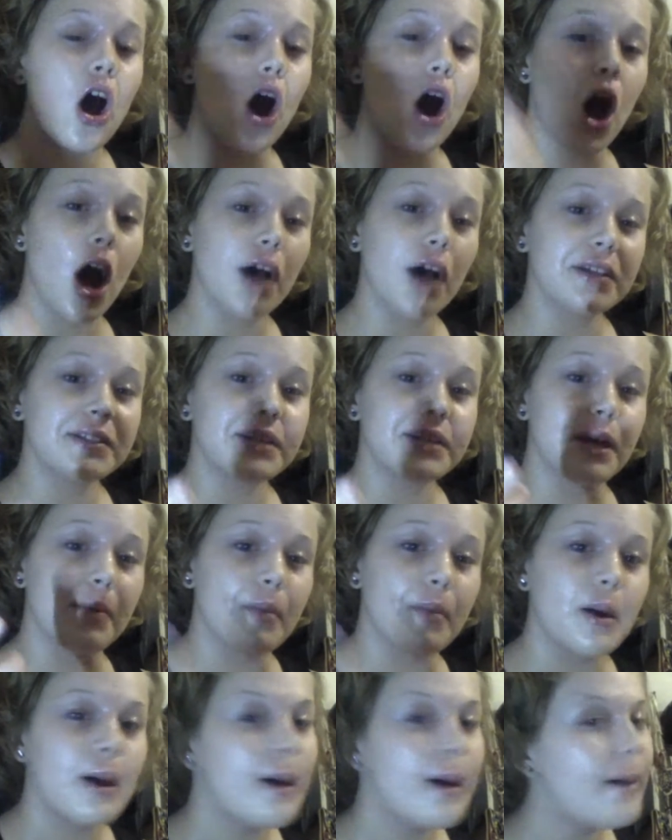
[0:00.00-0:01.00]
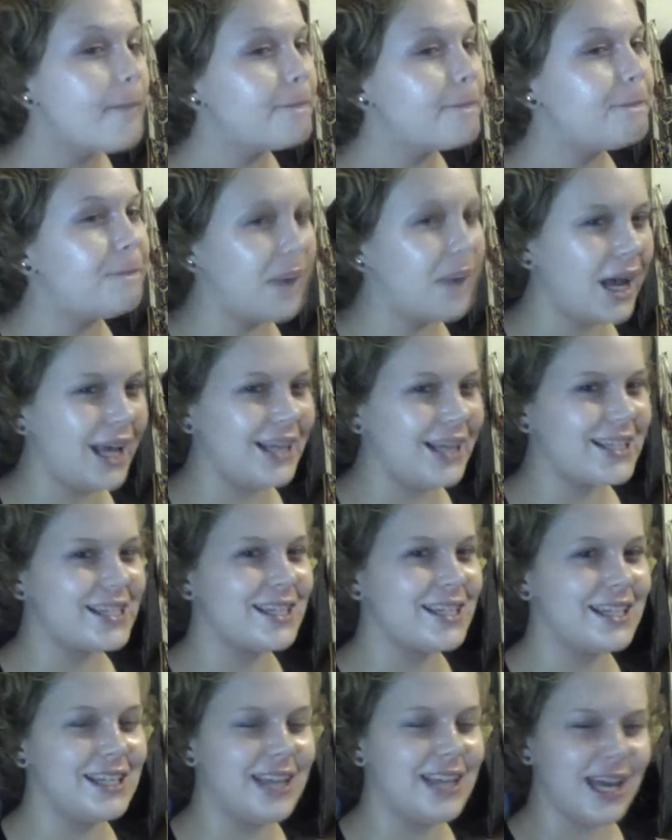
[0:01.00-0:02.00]
awesome. But
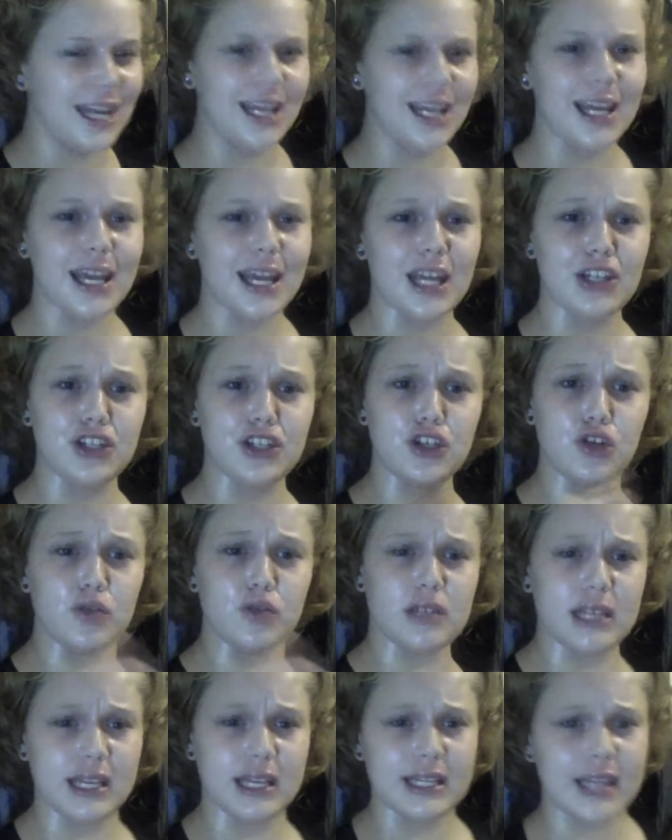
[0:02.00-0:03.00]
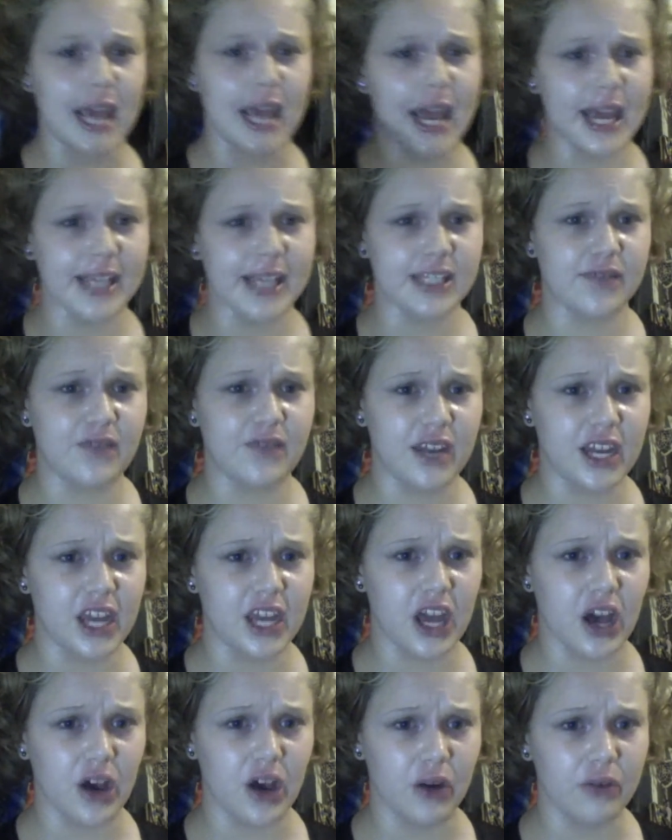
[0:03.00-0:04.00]
getting into today's
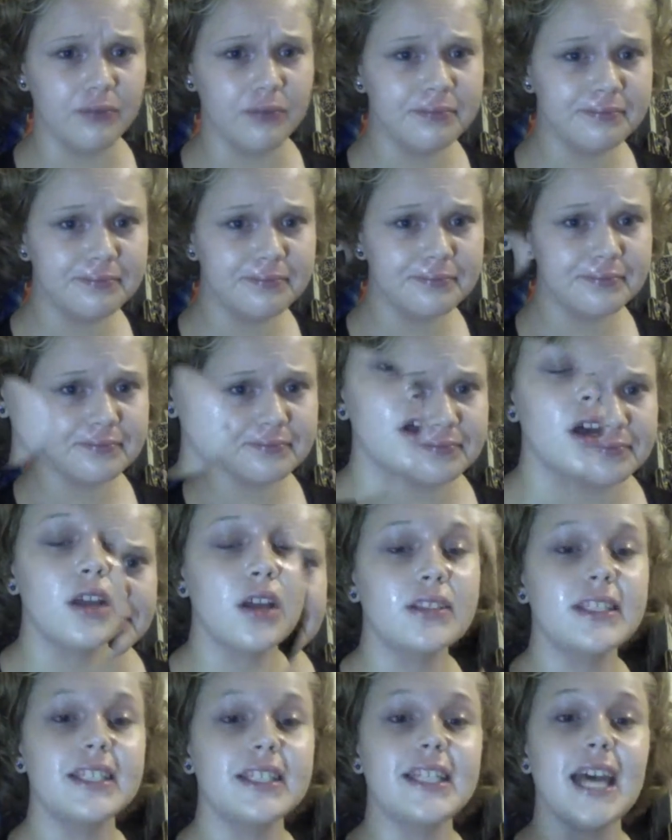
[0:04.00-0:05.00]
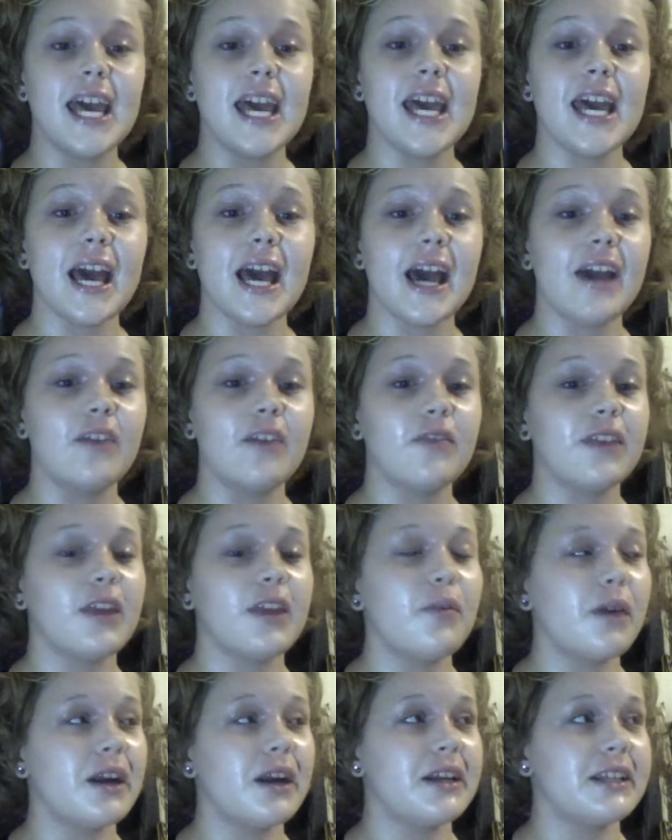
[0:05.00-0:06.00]
video, today I really
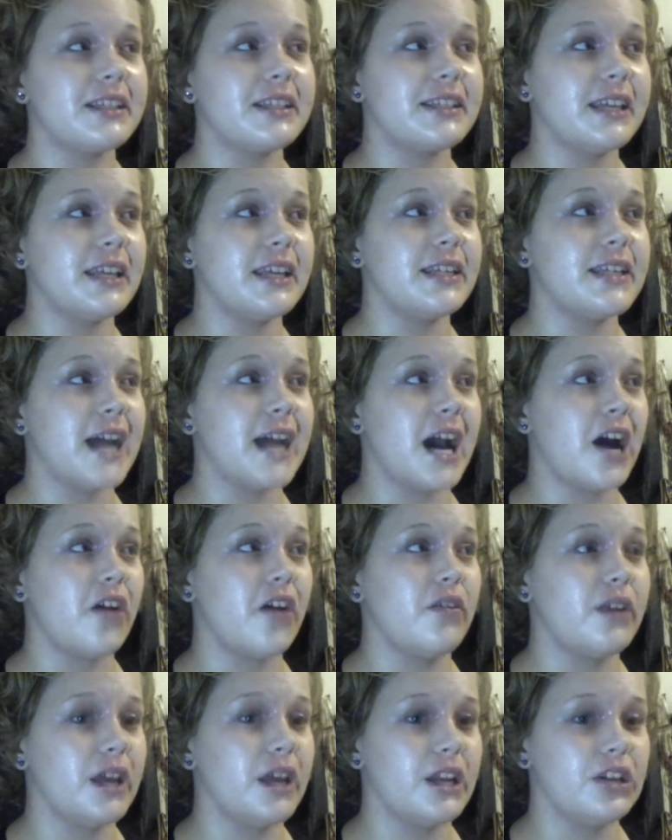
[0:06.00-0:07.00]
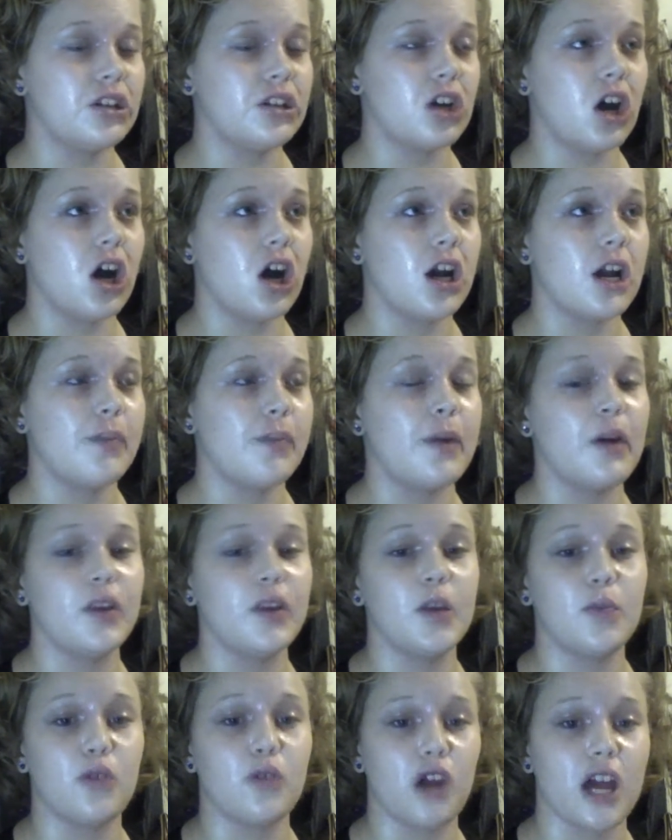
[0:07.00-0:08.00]
wanted to sit down and talk about
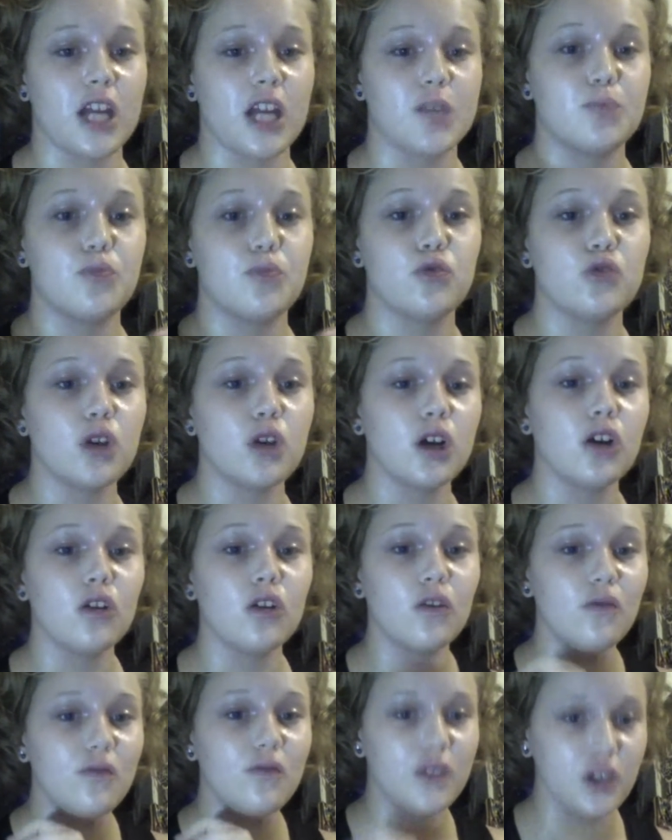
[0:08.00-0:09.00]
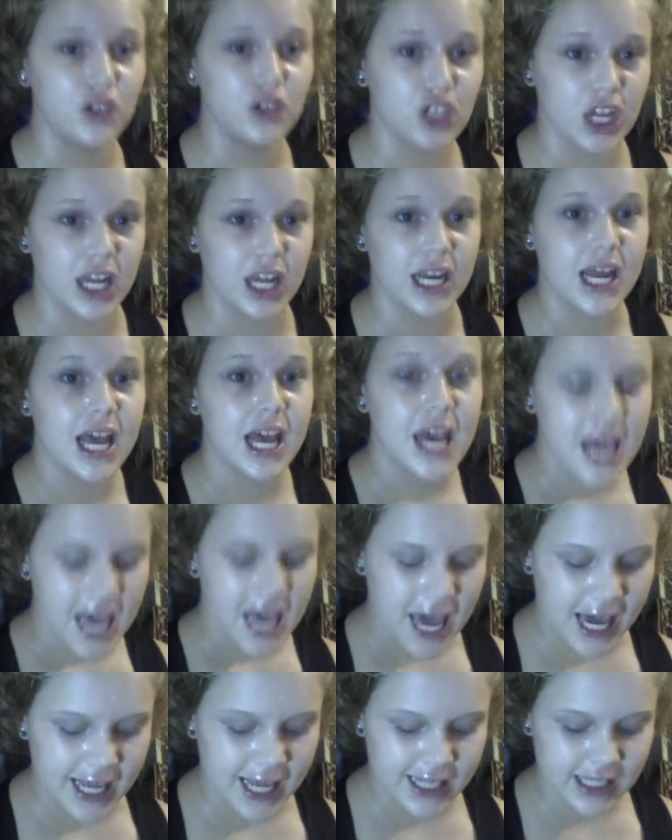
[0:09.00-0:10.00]
the brand Profusion,
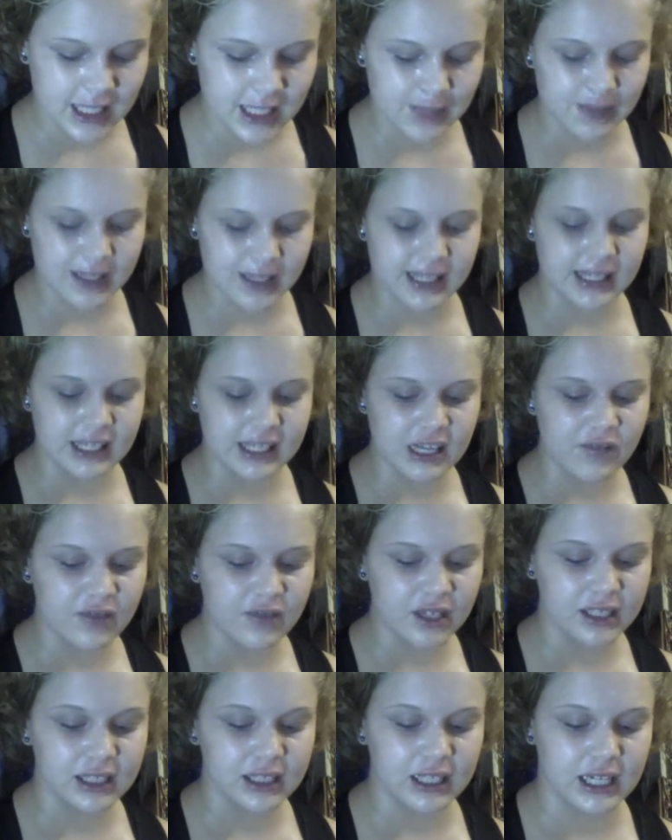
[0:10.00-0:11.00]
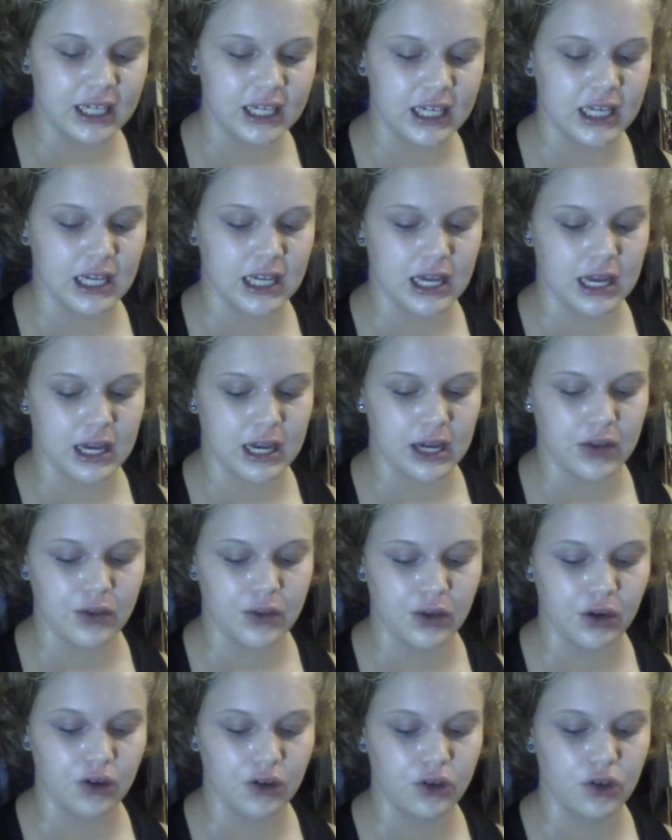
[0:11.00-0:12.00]
and specifically
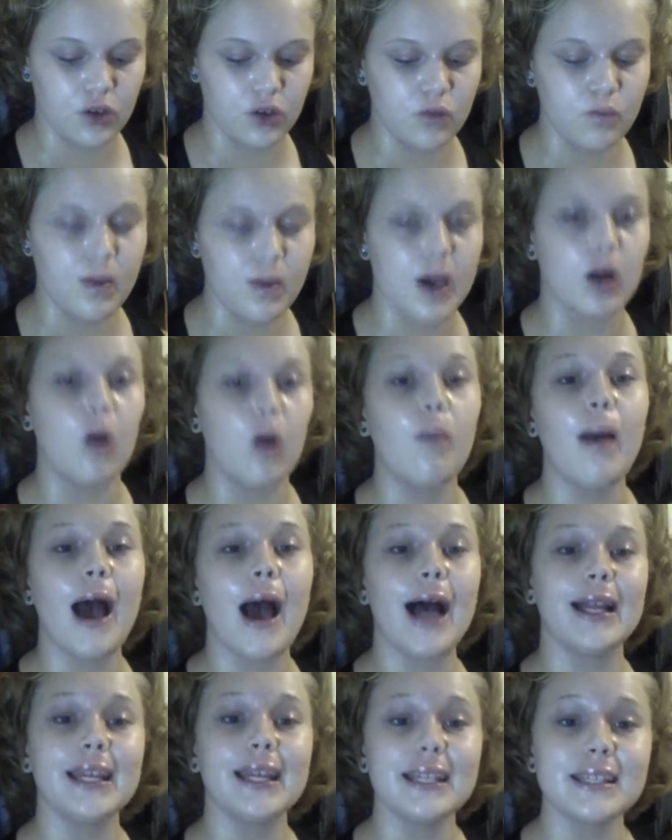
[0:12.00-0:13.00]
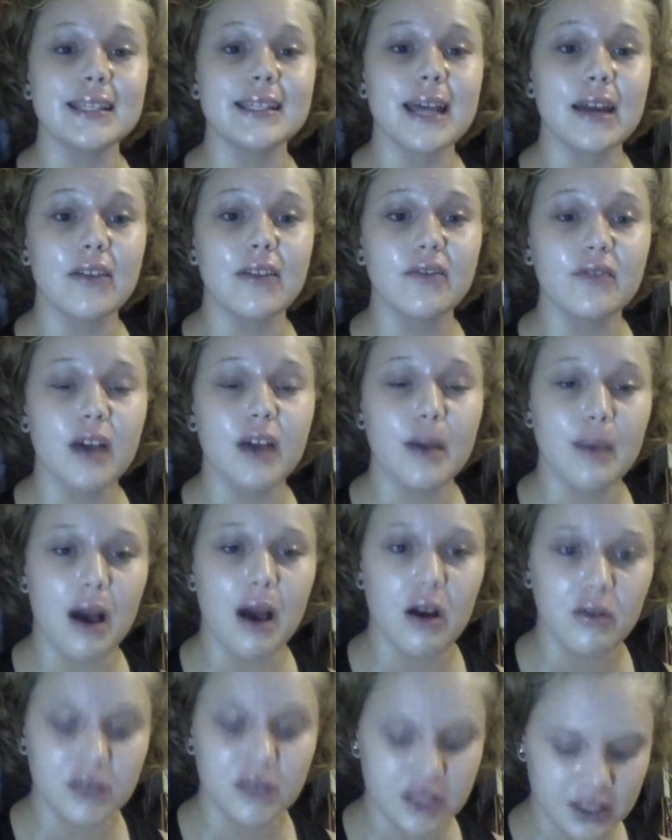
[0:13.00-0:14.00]
their new metal palettes that have come
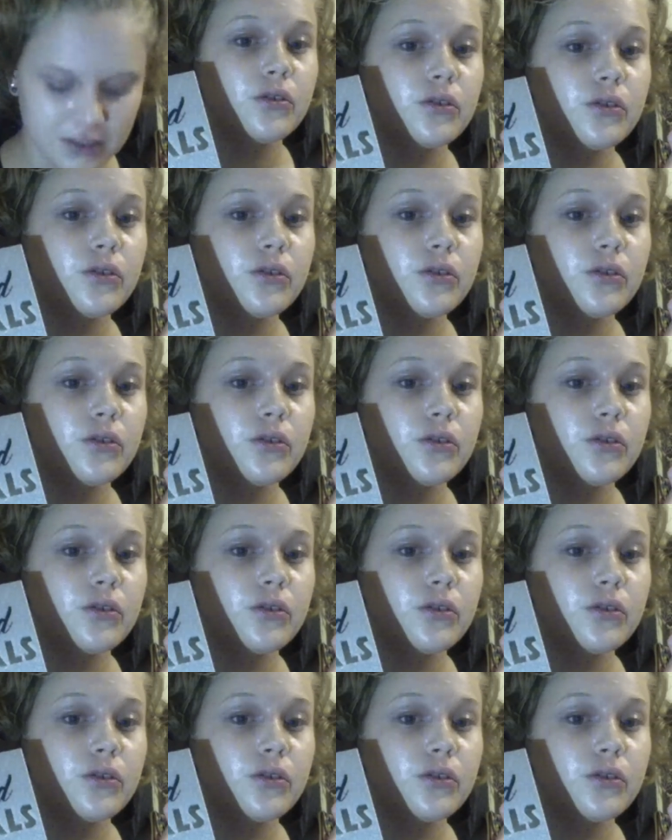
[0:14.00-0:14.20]
out.